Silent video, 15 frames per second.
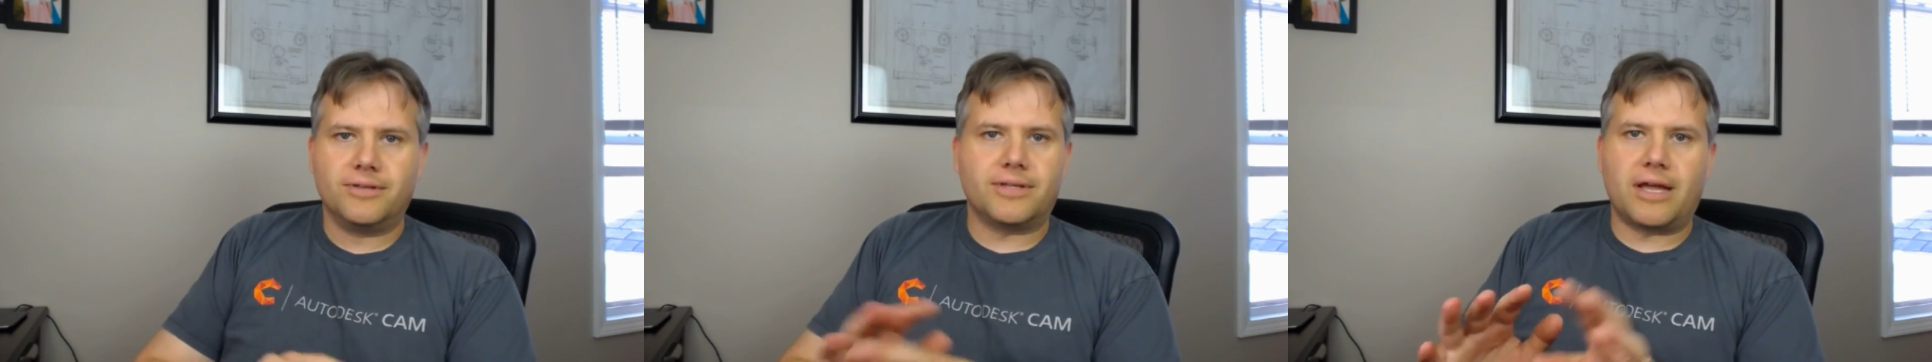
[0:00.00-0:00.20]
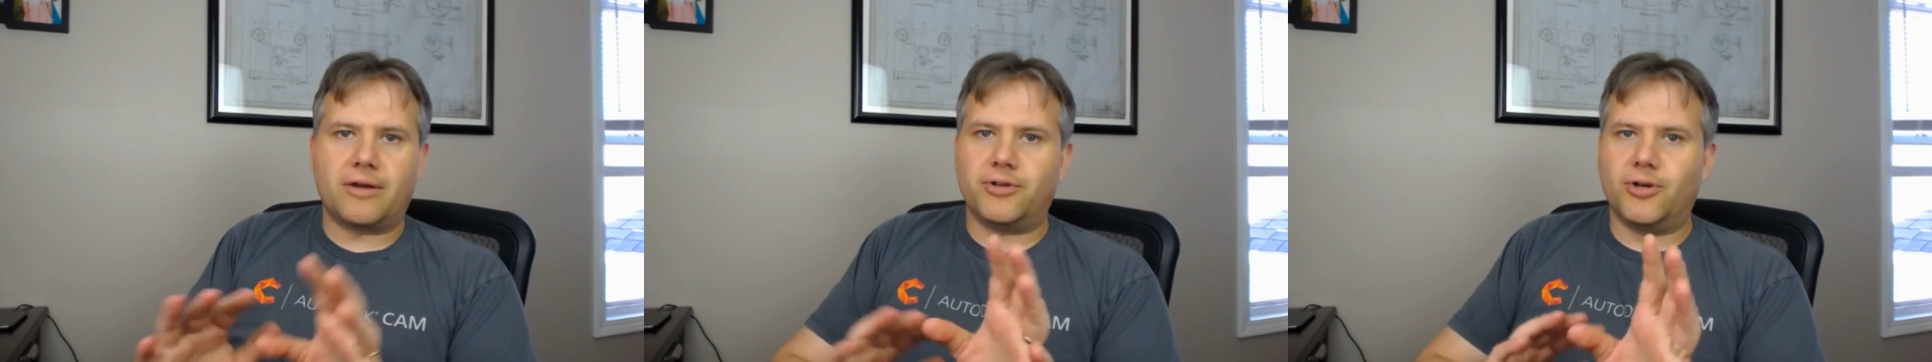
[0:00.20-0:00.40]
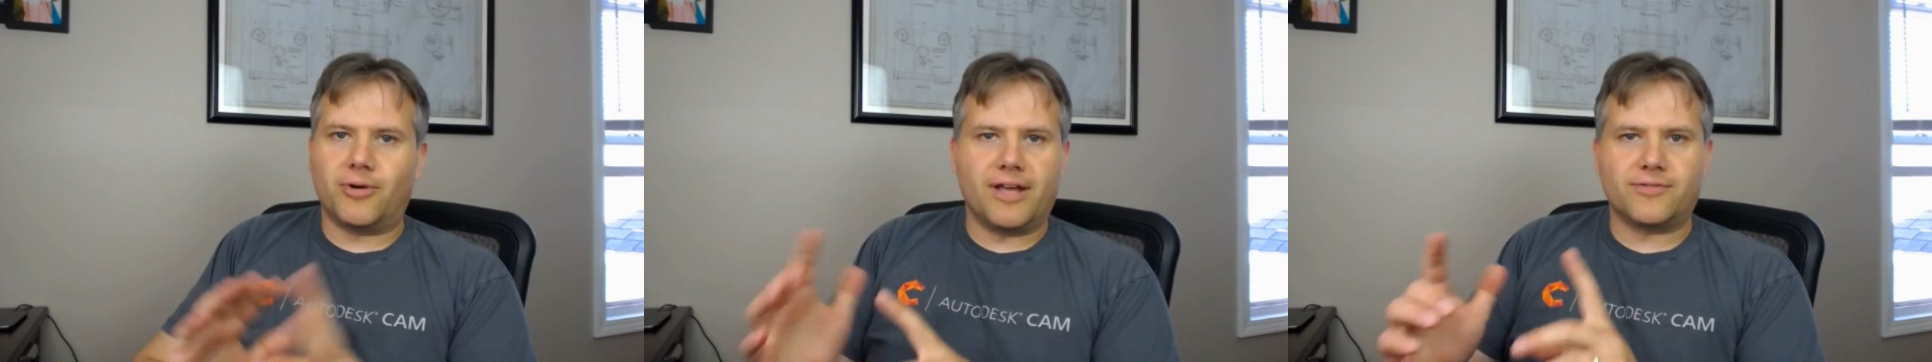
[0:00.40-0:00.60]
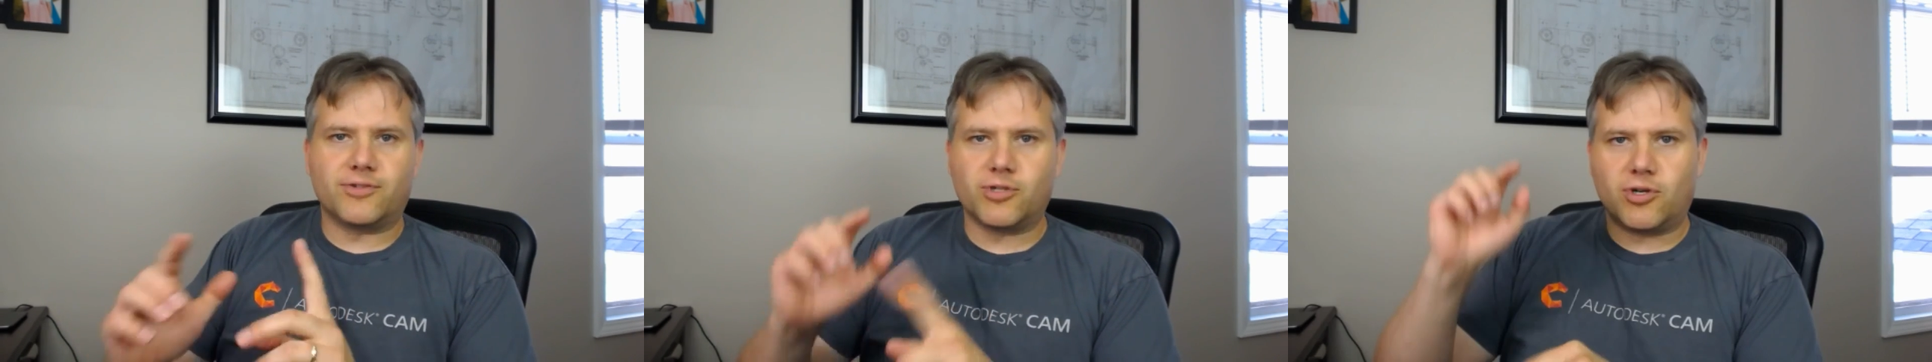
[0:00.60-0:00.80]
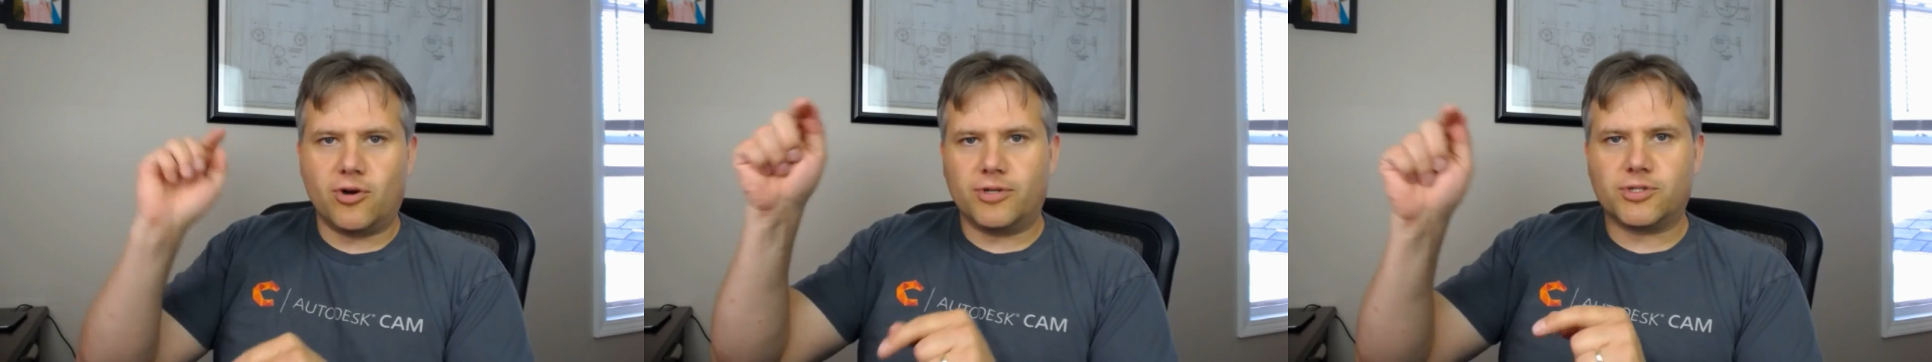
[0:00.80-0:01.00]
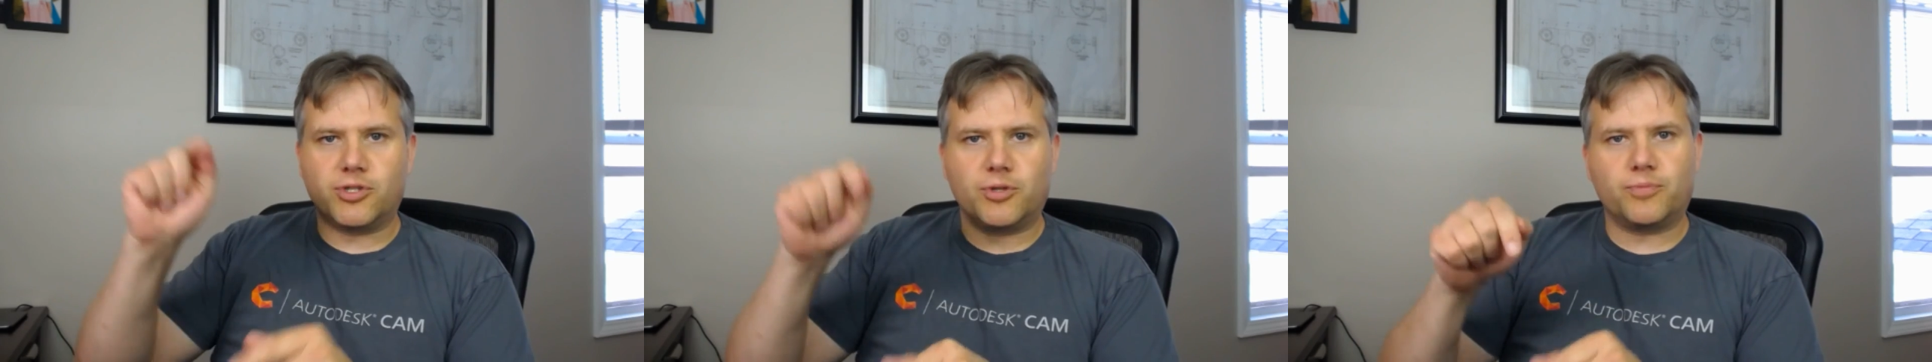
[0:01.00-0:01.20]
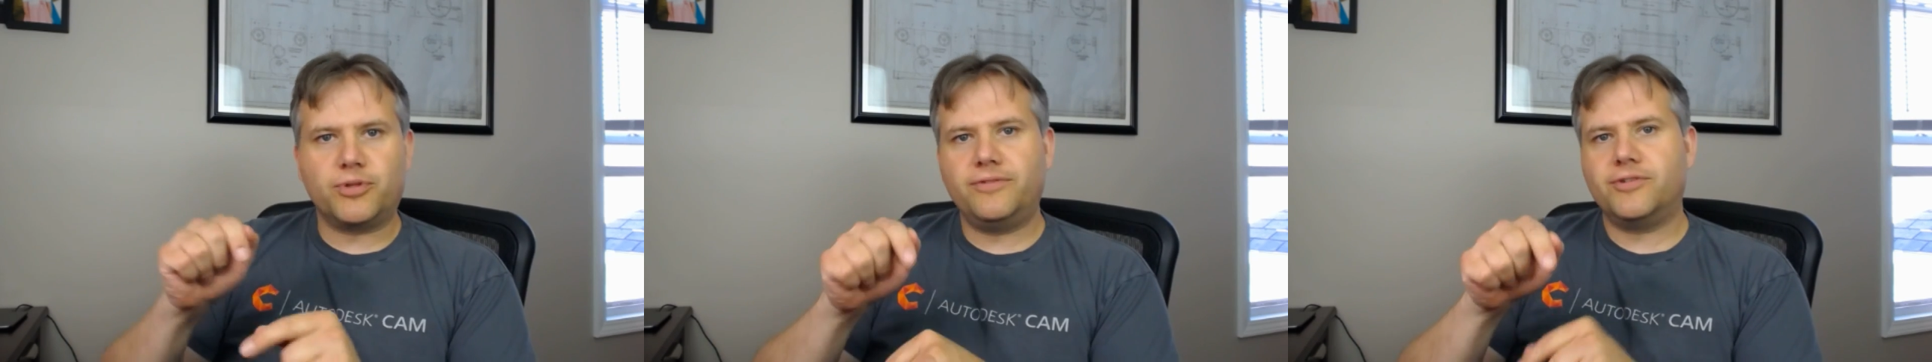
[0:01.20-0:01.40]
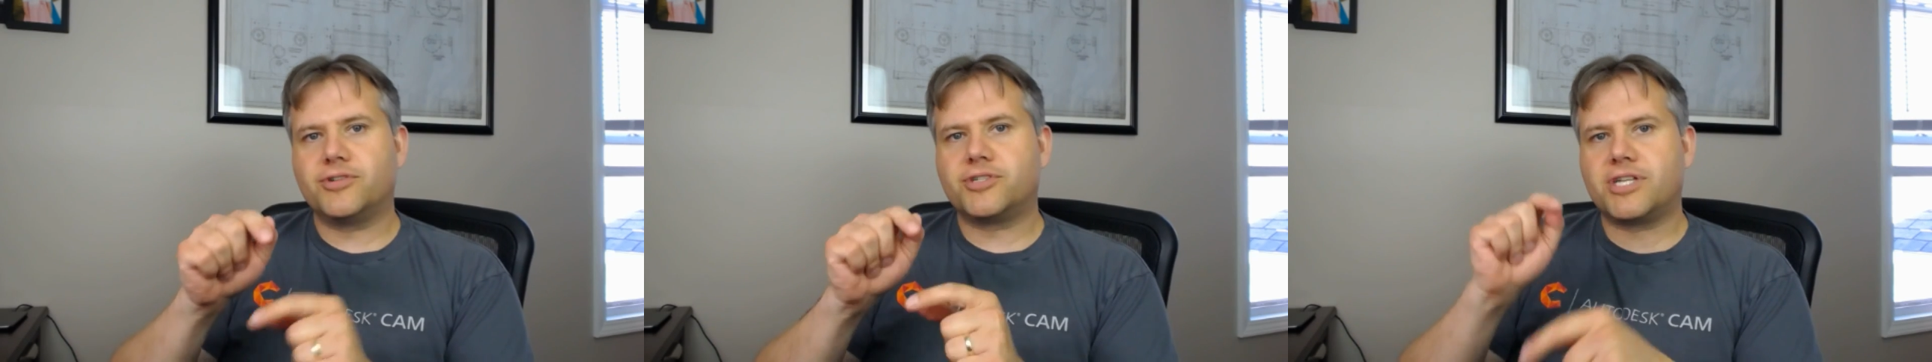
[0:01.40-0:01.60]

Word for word: now you don't have to go into the preview